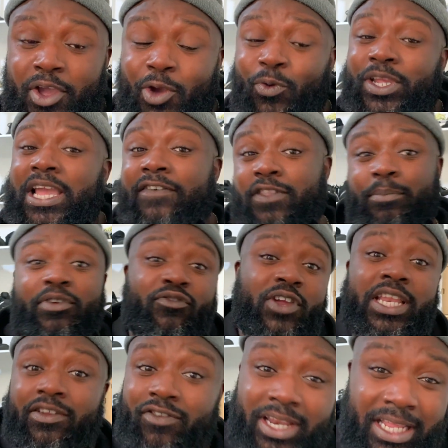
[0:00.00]
where you have to be
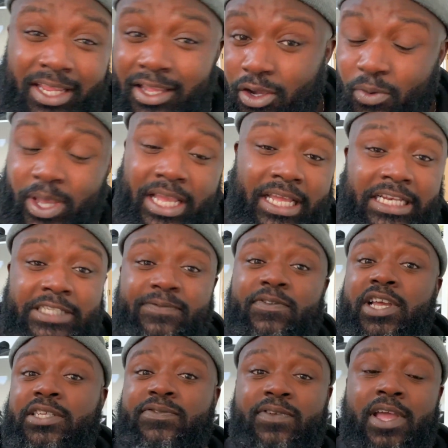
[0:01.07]
really, really quick and it's
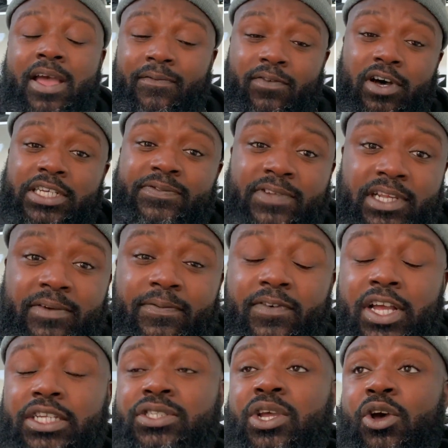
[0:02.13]
fast finger
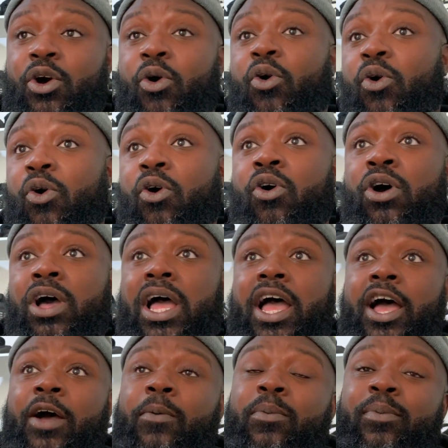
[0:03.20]
first, or
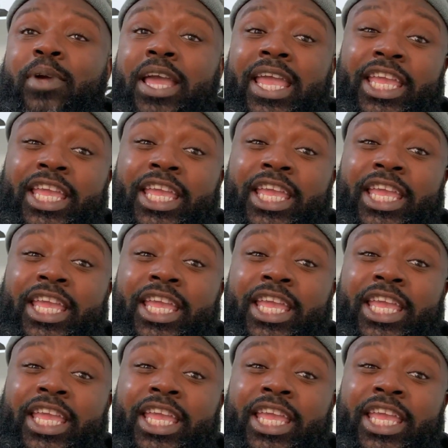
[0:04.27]
a